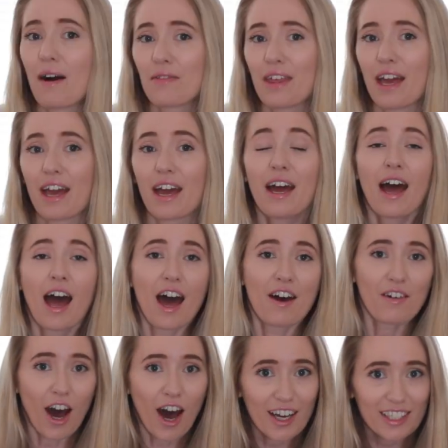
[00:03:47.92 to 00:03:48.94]
out there
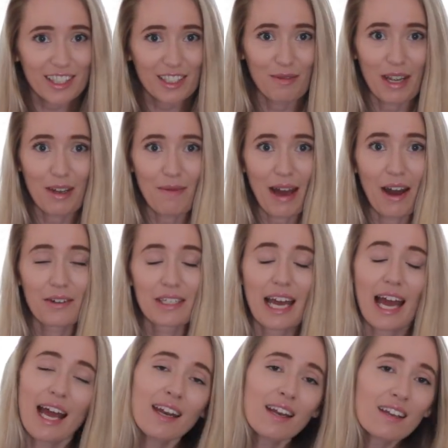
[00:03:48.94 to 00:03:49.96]
have asked me about
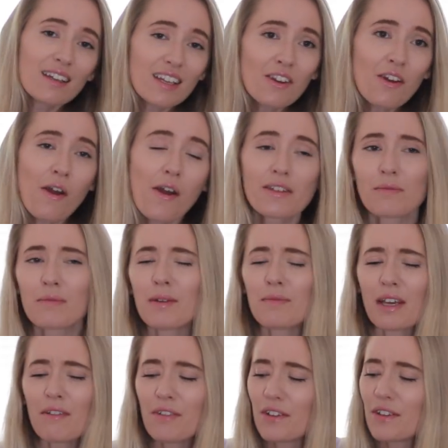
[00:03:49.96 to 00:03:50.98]
it and you know
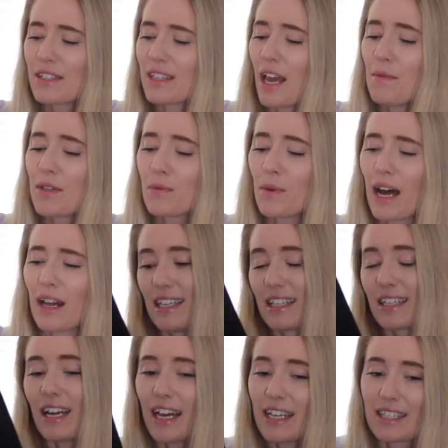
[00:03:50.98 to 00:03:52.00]
sometimes I feel the same as
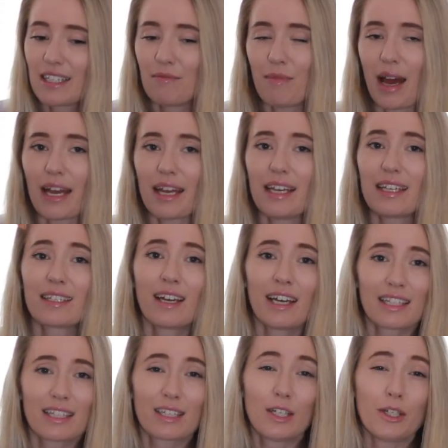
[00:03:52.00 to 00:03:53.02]
it's nice and baggy it's
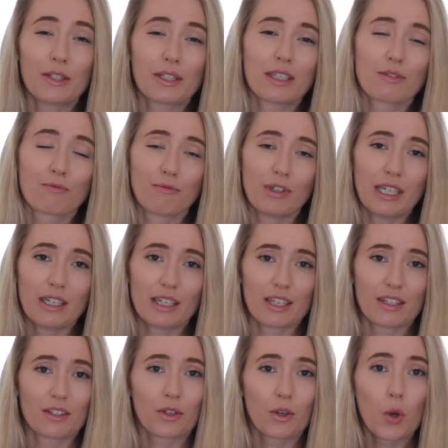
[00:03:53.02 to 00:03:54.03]
nice and loose it's really
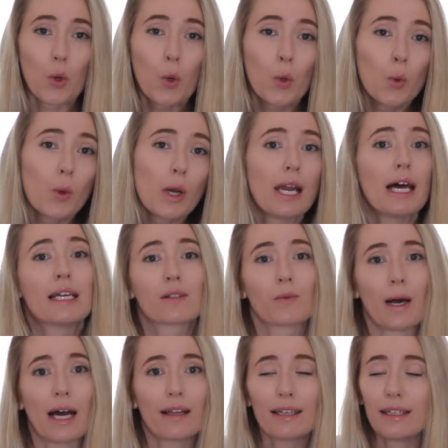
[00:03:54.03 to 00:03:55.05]
nice and cool
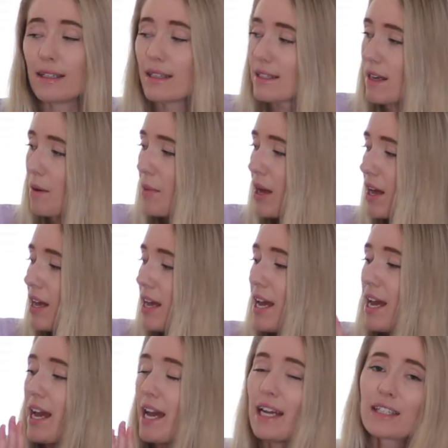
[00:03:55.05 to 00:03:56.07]
as well in the summer
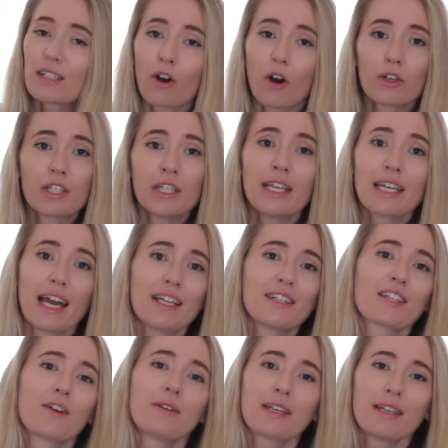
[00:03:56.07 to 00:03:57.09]
it's cotton
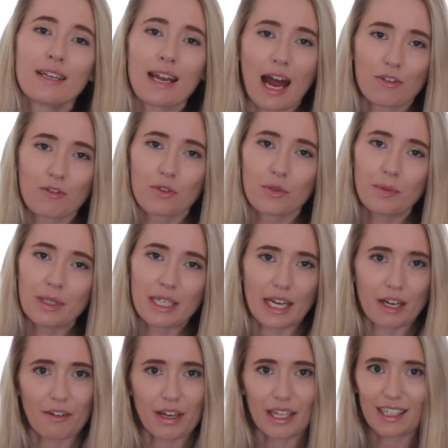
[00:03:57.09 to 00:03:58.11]
again so it's a natural
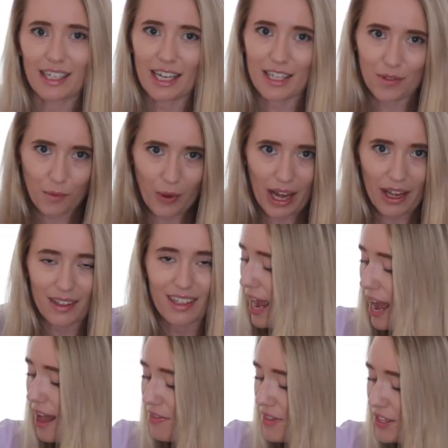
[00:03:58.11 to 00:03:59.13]
material as well
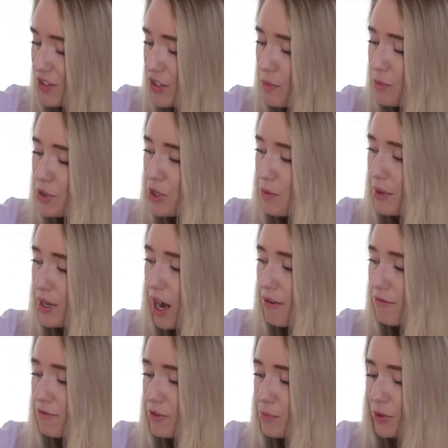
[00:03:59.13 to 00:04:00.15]
and they're super duper
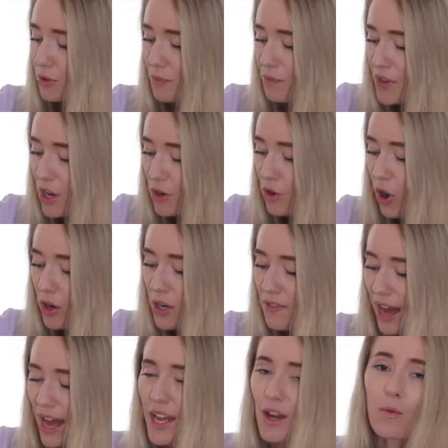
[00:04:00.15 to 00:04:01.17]
comfortable not
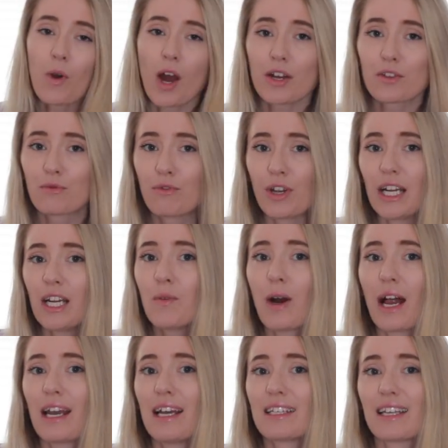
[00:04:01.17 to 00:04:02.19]
only that it works really
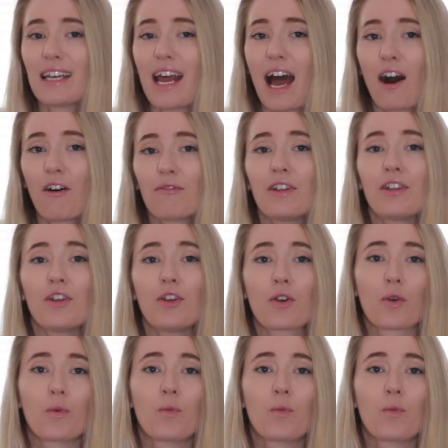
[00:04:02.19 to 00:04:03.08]
well as an outfit that you